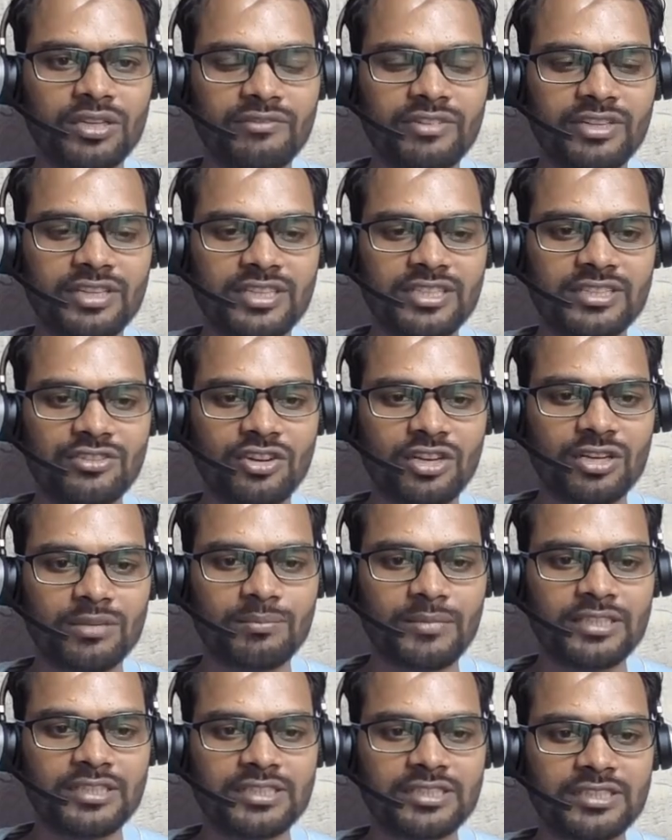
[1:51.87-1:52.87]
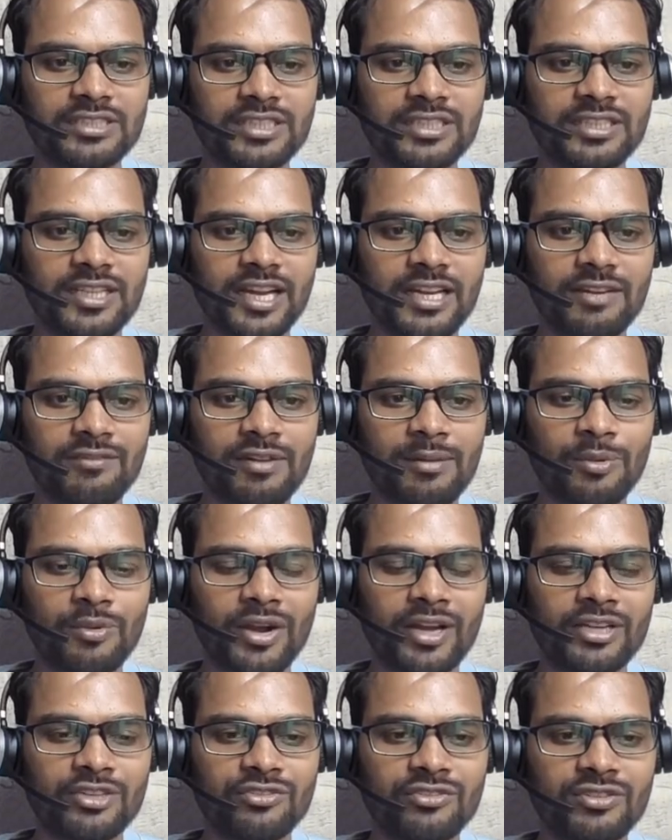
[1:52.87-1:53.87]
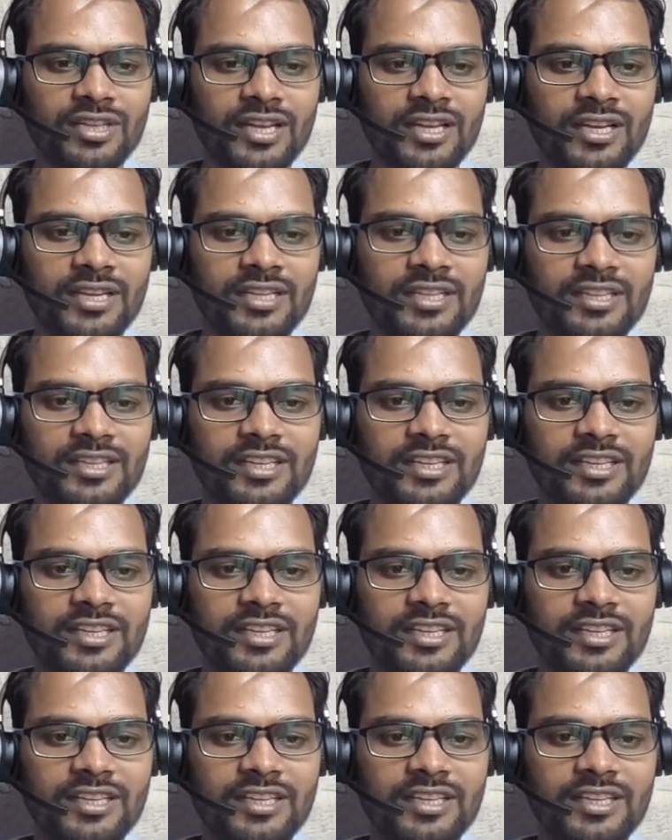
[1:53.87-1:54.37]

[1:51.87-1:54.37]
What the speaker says: If it is not matching, that will provide you none.